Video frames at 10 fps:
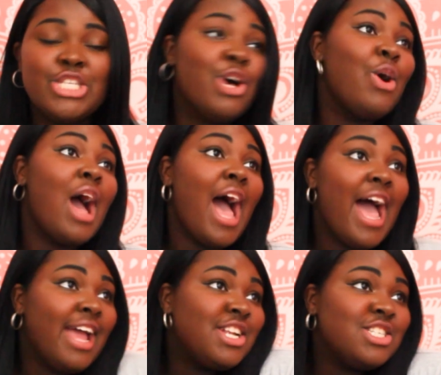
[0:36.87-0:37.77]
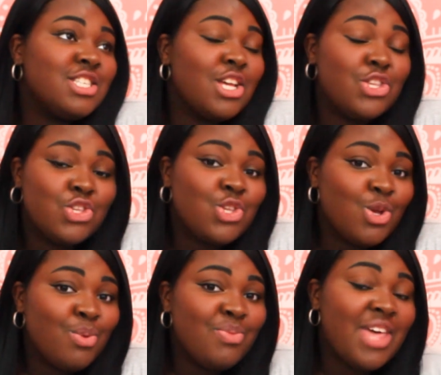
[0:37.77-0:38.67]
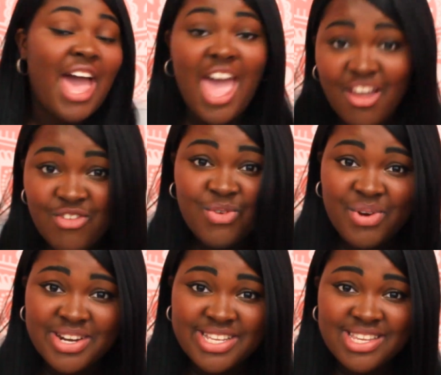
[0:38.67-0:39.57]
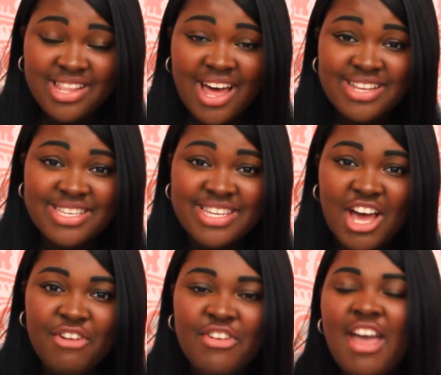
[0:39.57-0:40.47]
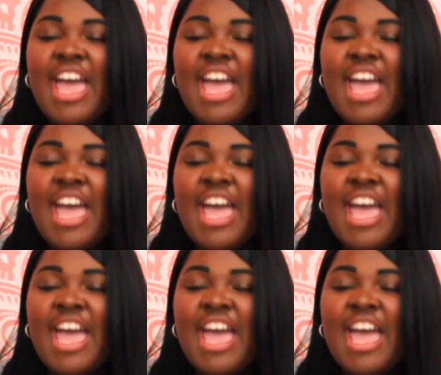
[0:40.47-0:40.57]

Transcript: so I just assume that everyone needs a lot of stuff.